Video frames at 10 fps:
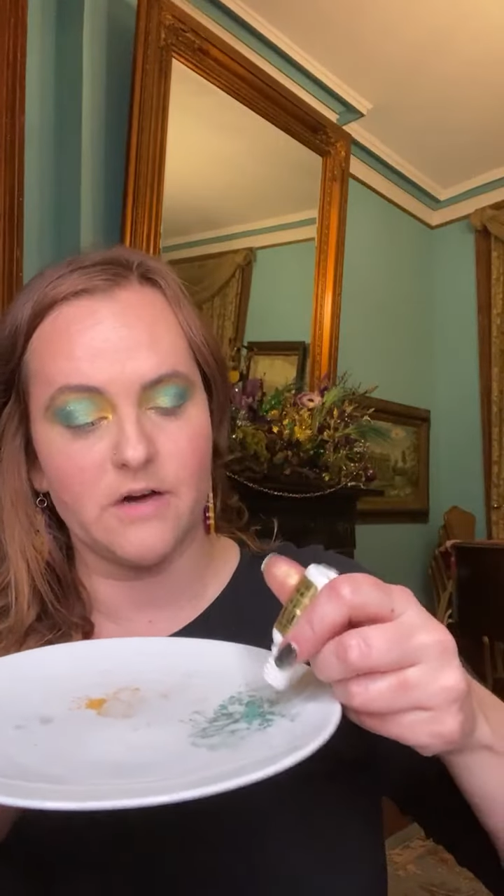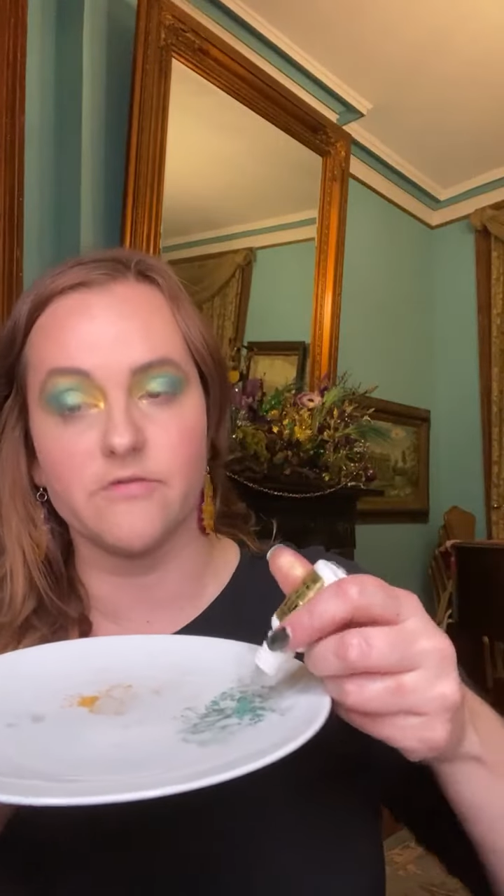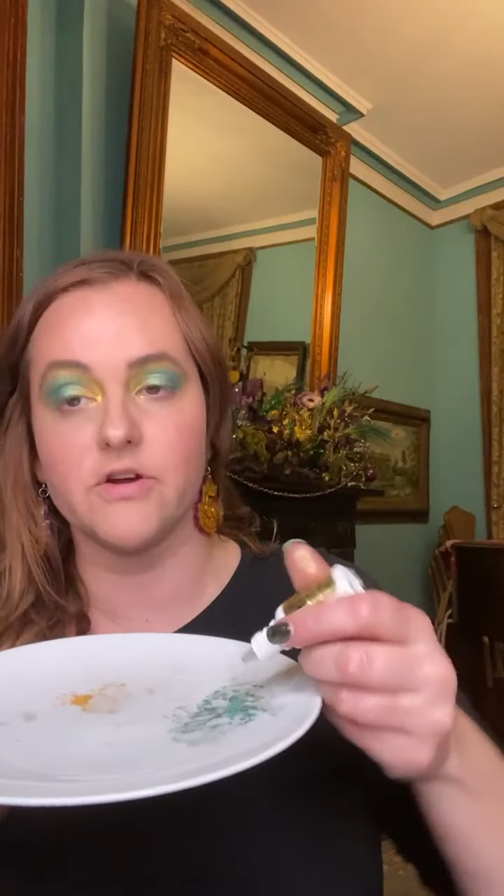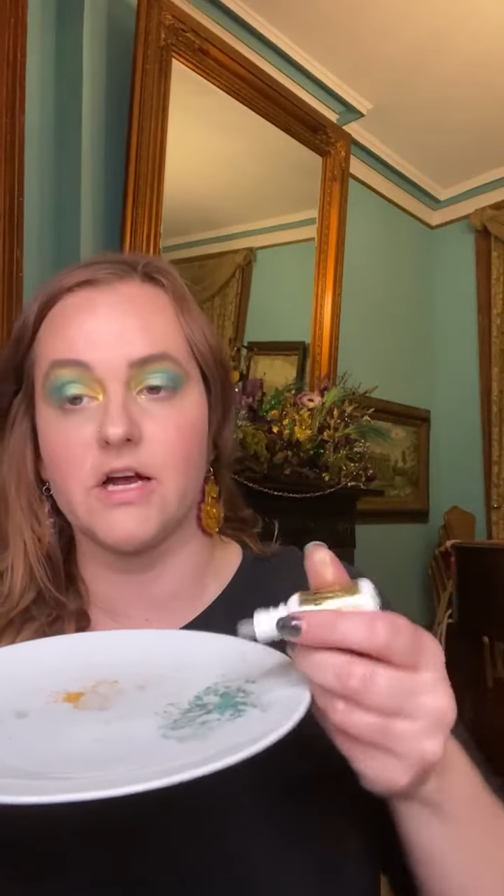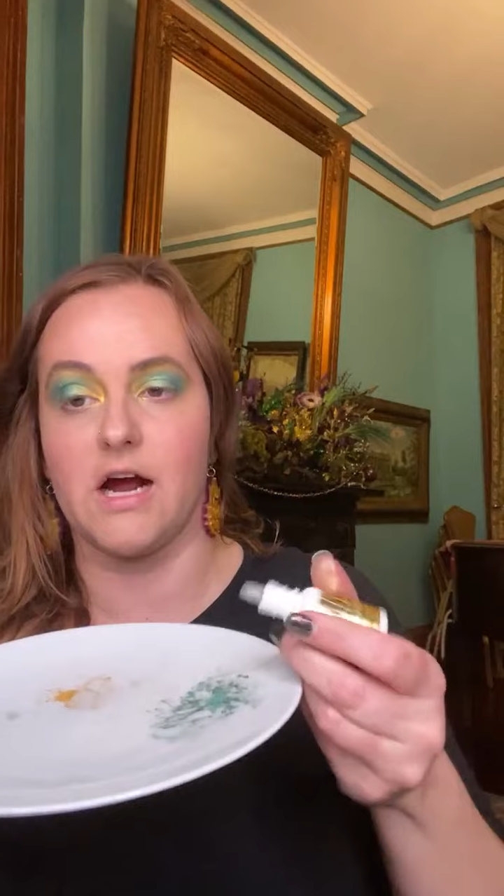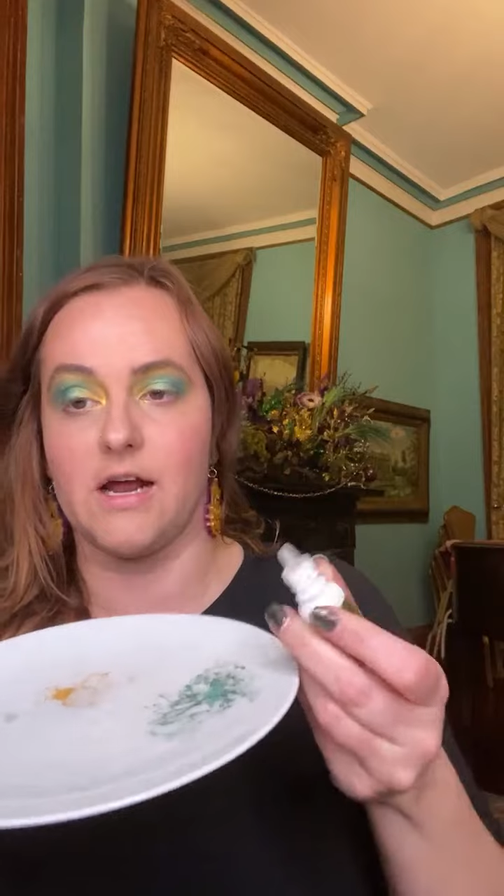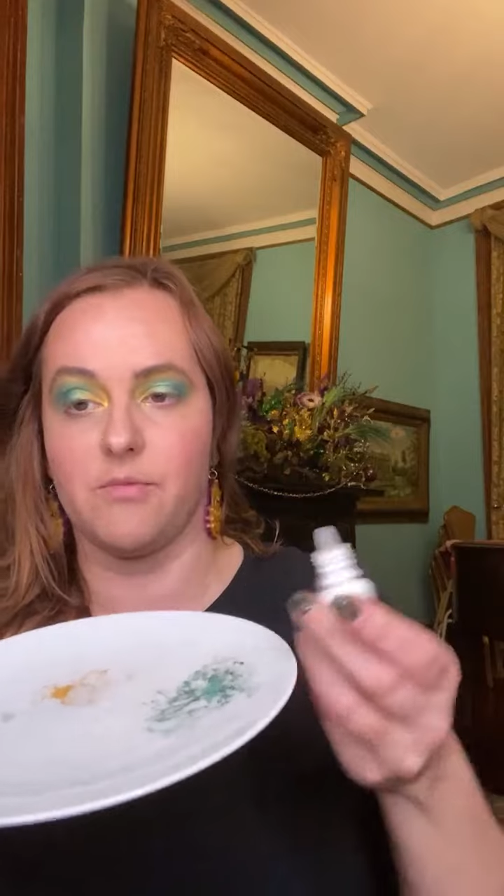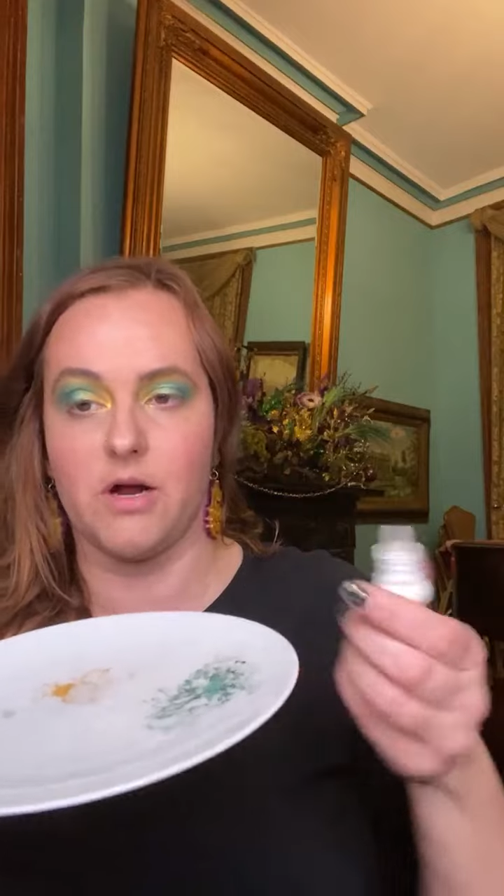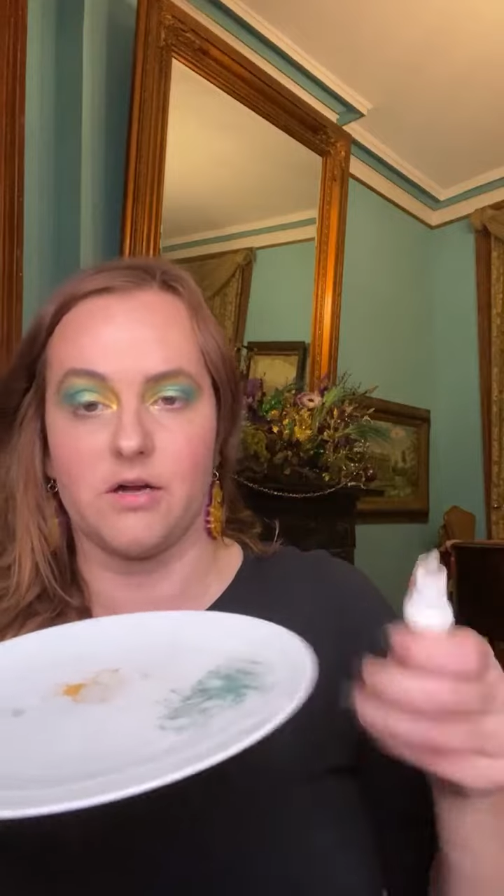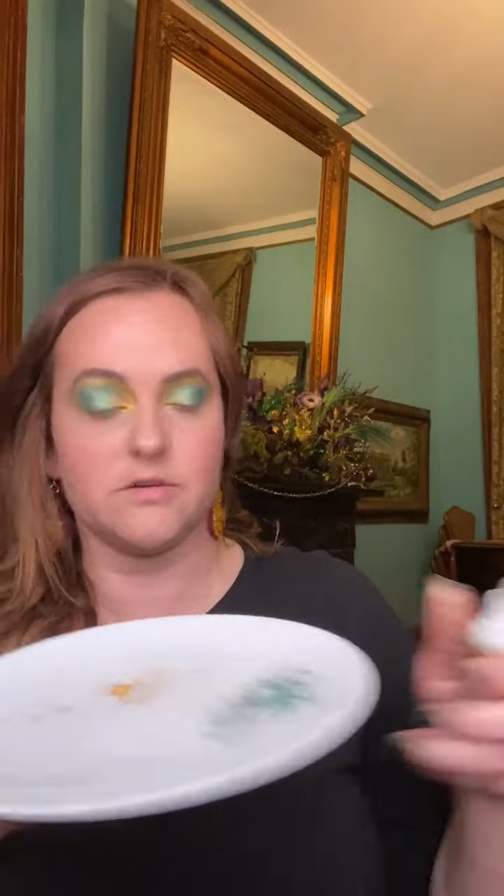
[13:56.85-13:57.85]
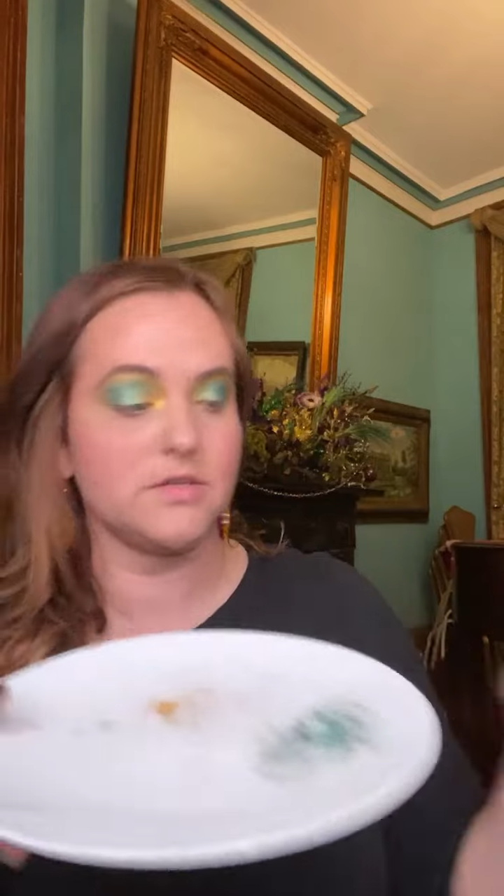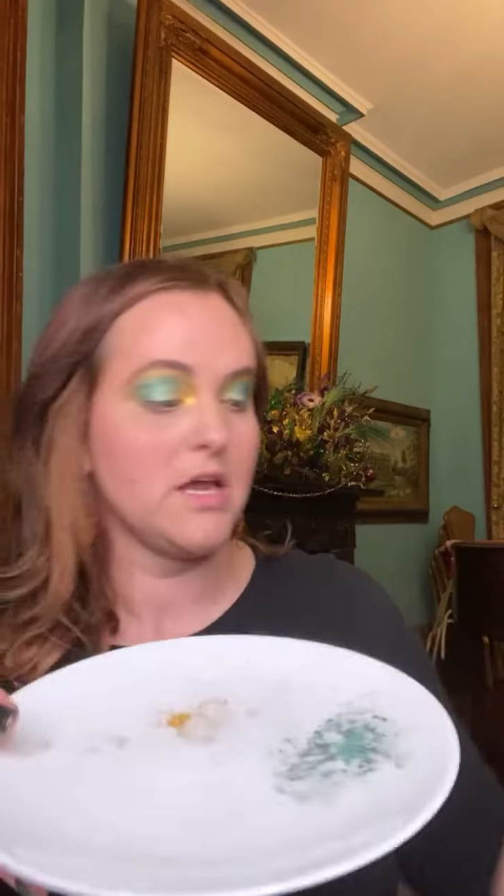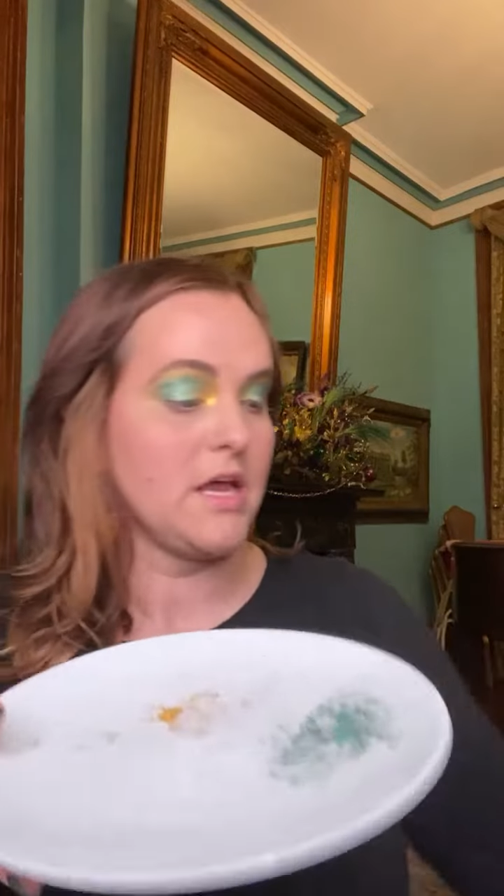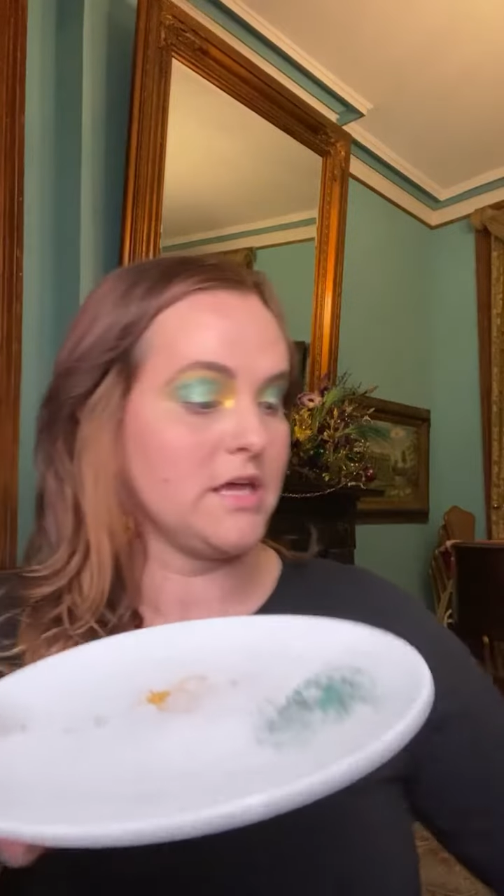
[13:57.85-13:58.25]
covering eyebrows.